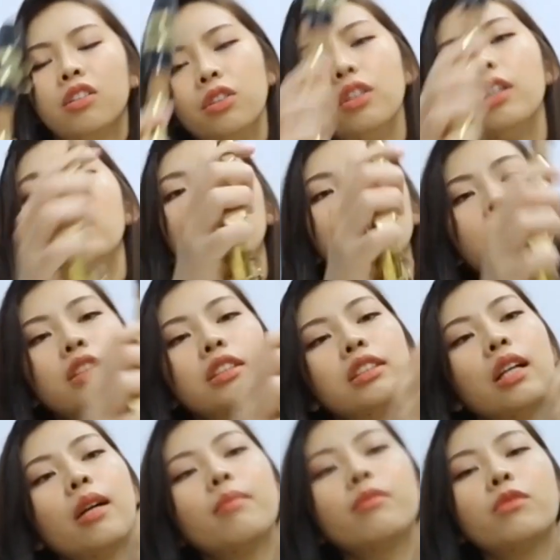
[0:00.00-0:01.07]
You need
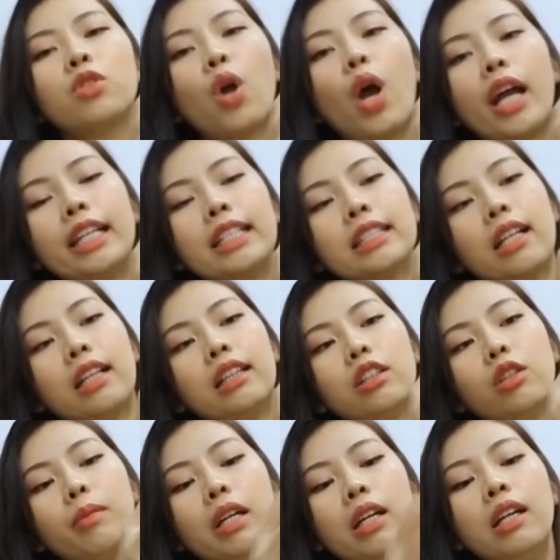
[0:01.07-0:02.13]
some twist a
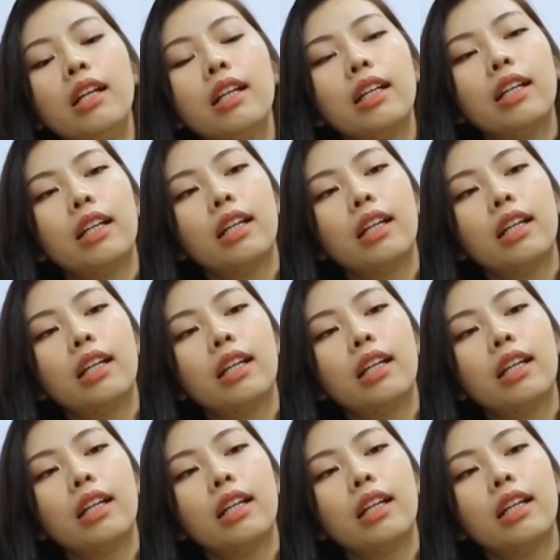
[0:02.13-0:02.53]
little bit.